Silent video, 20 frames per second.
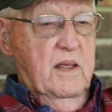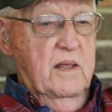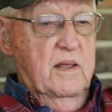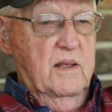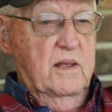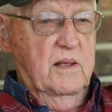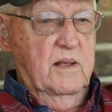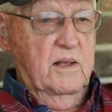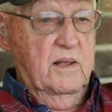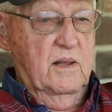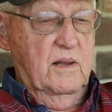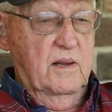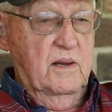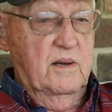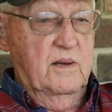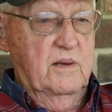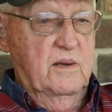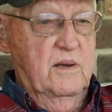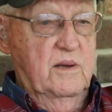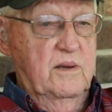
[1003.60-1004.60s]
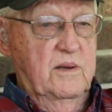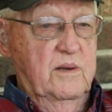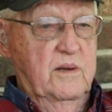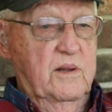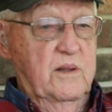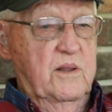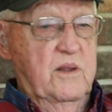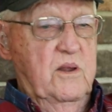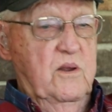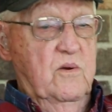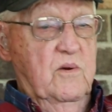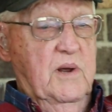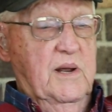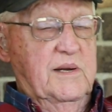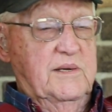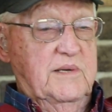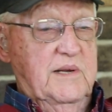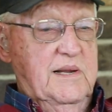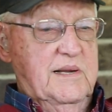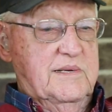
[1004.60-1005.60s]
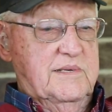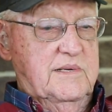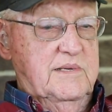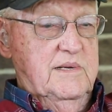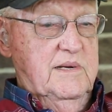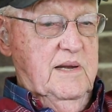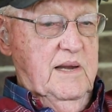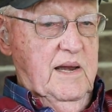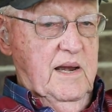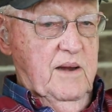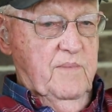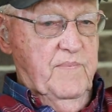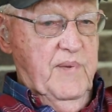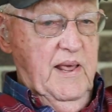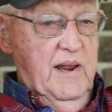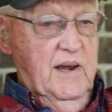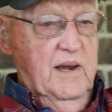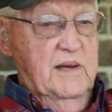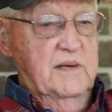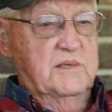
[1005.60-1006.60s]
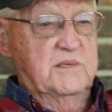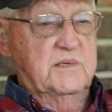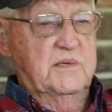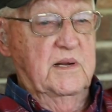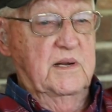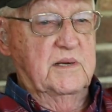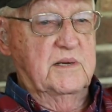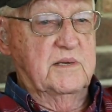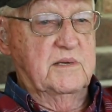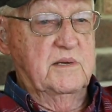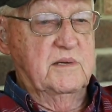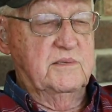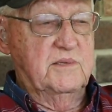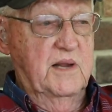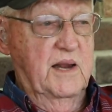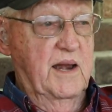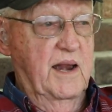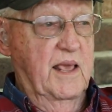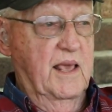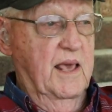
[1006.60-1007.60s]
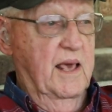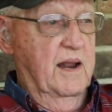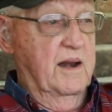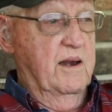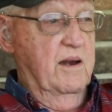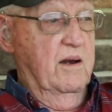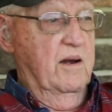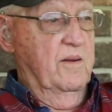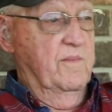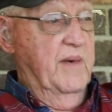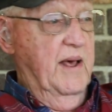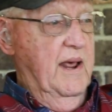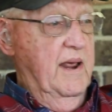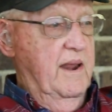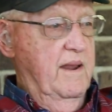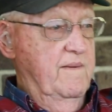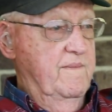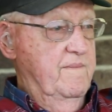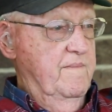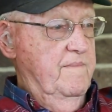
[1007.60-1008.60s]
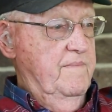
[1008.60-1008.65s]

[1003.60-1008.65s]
to the USS Independence that's sitting out here in the bay.